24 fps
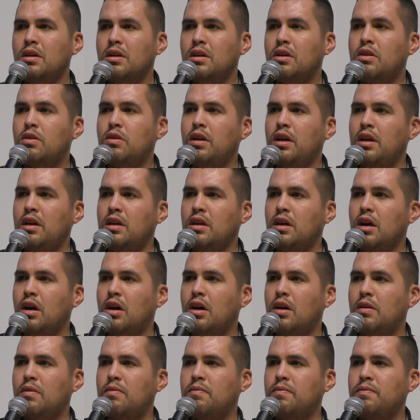create
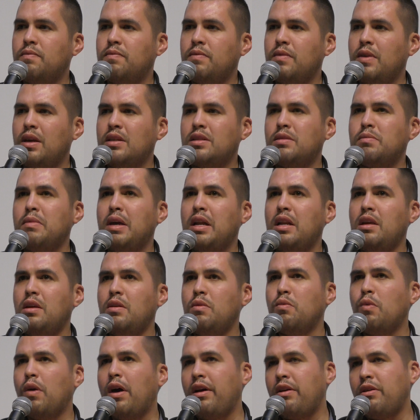as many
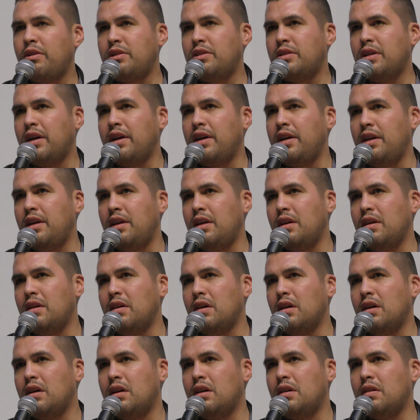watertight
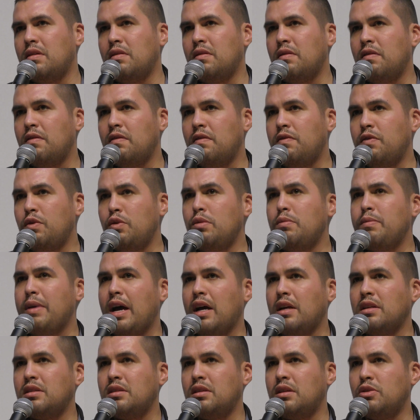soup
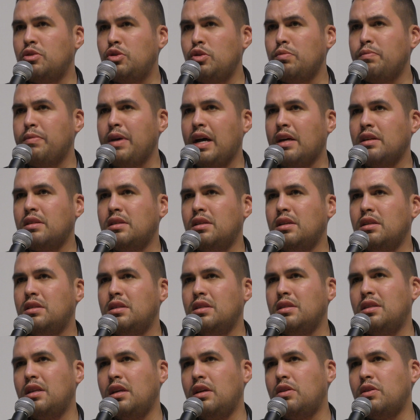baskets
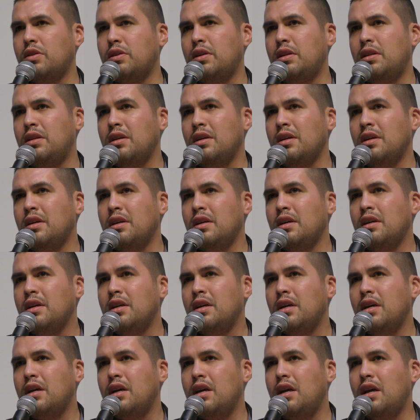as they could.
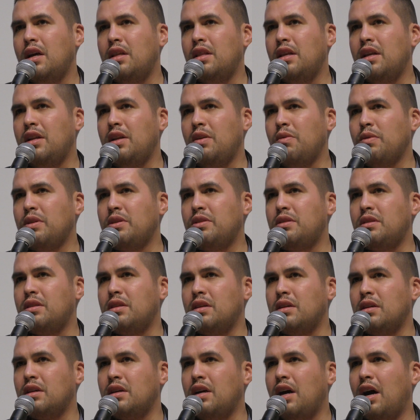And then he went to
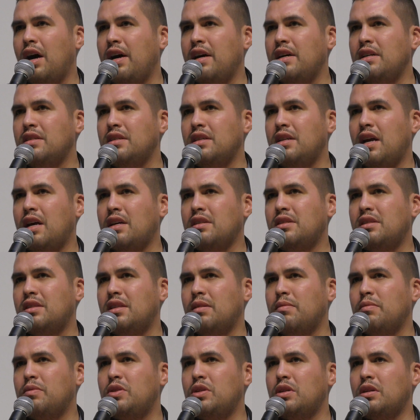the guys and asked
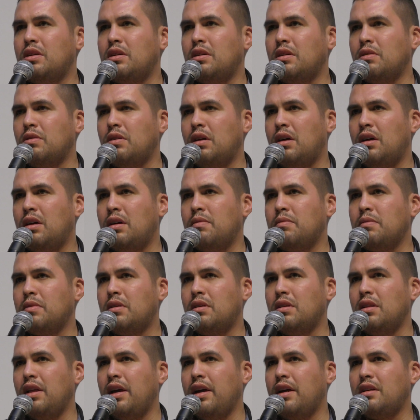them to
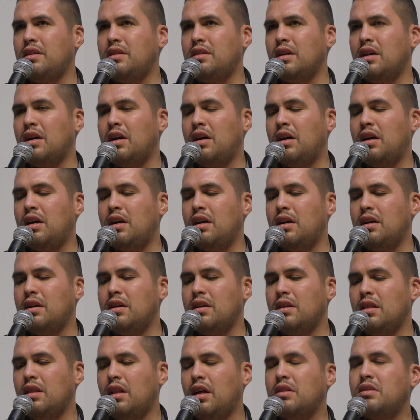collect
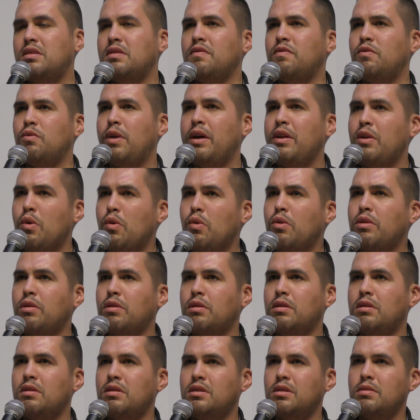lots of red
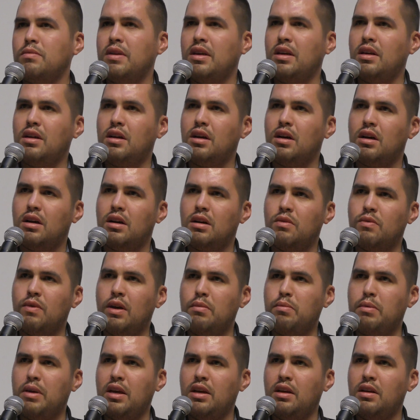ochre to make
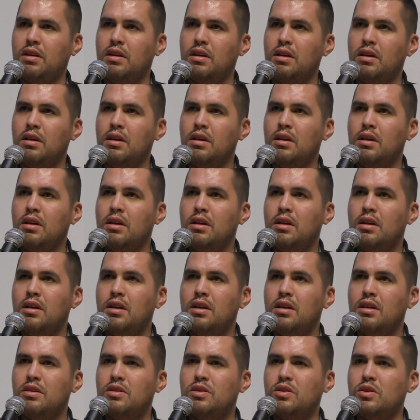red paint.
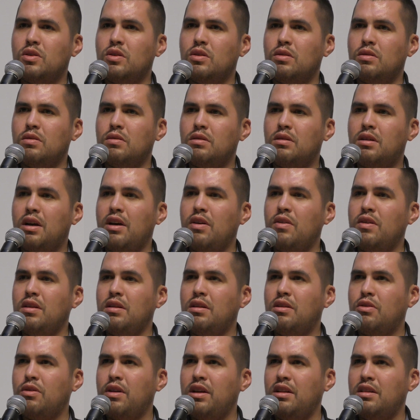So Coyote
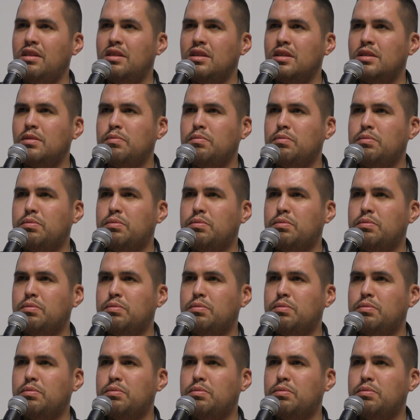created this